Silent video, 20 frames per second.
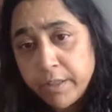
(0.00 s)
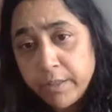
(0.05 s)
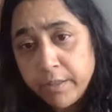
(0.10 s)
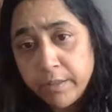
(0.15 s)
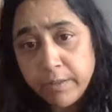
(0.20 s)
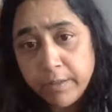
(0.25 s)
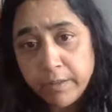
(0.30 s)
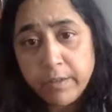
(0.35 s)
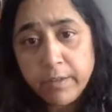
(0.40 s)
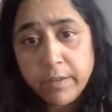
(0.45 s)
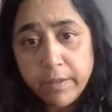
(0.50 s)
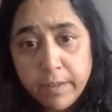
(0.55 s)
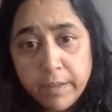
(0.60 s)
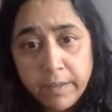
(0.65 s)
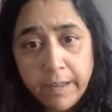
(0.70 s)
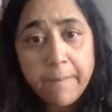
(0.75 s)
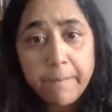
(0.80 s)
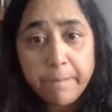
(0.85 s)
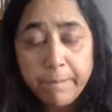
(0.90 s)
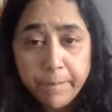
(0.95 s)
Yeah.
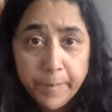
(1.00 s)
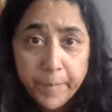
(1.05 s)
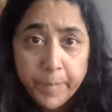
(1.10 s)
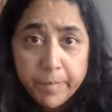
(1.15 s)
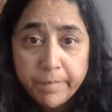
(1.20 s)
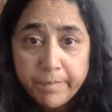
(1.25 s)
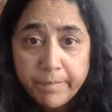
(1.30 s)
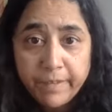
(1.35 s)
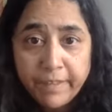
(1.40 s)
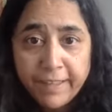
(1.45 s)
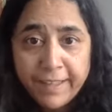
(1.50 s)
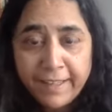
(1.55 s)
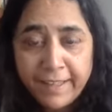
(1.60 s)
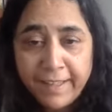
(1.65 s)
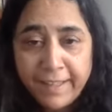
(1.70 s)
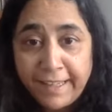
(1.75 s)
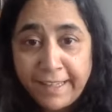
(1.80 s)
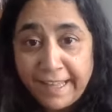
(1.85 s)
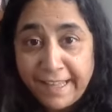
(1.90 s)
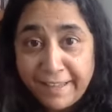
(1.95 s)
Is there anything
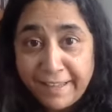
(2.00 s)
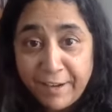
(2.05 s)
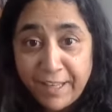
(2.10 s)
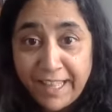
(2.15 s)
else?